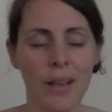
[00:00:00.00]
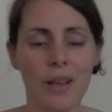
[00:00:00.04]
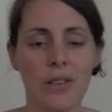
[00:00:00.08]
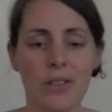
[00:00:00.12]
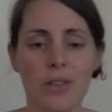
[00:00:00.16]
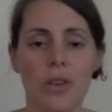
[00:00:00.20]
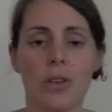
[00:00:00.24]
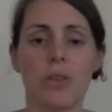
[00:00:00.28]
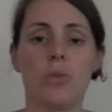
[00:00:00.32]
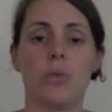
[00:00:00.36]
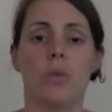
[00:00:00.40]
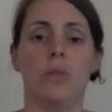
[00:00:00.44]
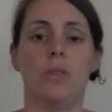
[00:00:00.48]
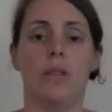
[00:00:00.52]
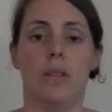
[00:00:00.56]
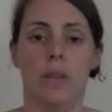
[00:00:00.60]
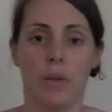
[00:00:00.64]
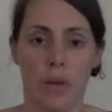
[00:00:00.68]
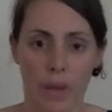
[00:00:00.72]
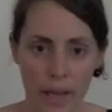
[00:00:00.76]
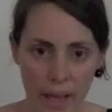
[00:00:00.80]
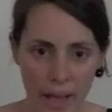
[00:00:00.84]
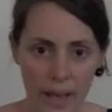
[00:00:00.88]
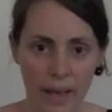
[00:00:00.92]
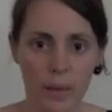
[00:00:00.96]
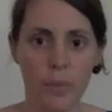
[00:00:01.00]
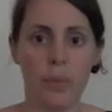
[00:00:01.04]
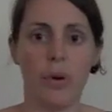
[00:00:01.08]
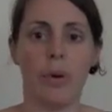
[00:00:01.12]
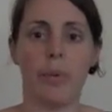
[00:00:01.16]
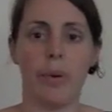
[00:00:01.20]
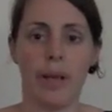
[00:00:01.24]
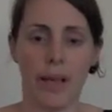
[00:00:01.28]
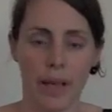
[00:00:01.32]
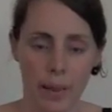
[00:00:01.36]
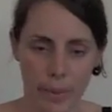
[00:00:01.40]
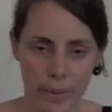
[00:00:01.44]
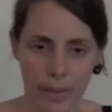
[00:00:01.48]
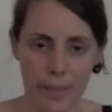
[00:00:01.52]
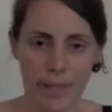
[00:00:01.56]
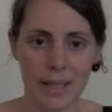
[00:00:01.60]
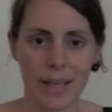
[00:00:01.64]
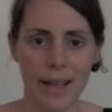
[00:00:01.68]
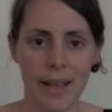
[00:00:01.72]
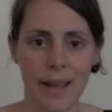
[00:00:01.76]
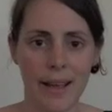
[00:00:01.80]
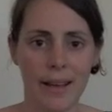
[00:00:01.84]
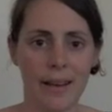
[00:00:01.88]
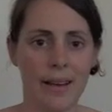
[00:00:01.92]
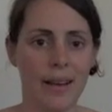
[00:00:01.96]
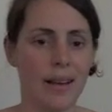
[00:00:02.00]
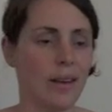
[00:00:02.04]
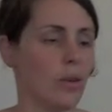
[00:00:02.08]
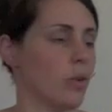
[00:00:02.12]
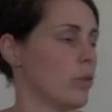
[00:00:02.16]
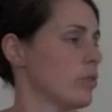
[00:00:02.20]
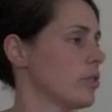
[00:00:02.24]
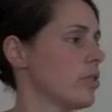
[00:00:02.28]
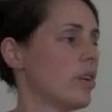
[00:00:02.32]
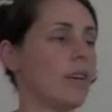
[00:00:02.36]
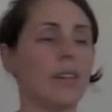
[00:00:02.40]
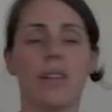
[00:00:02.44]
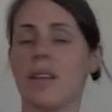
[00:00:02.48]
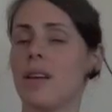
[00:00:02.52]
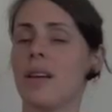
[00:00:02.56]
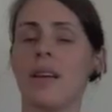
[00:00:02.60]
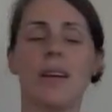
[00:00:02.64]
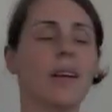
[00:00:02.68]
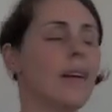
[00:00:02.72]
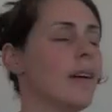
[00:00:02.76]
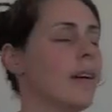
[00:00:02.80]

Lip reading: So during the head bobbing up and down, and also the